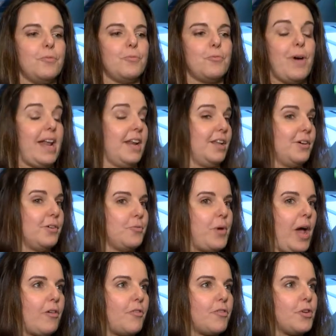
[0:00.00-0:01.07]
Well, we
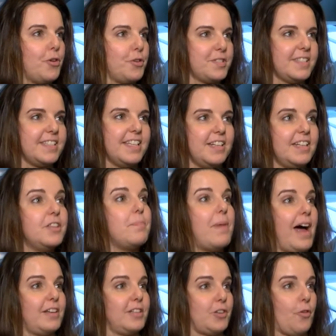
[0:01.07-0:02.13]
are of course the lead
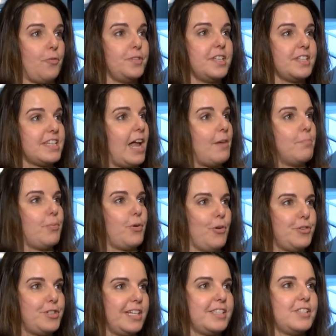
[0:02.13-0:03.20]
partner of the DesAlps
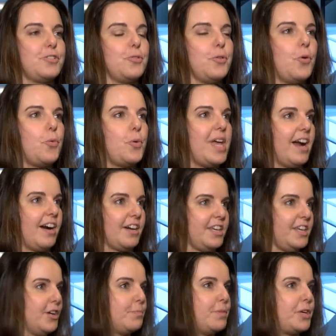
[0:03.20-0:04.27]
project, so we are
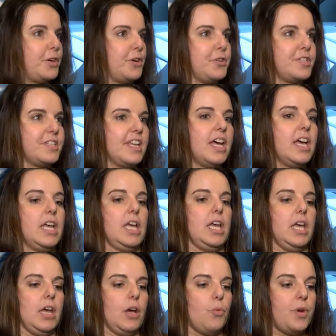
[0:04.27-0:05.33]
here because
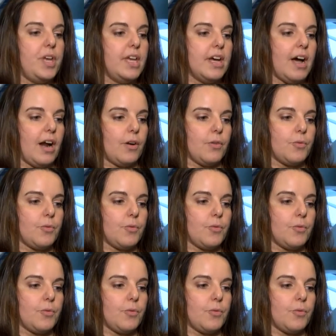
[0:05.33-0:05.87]
we are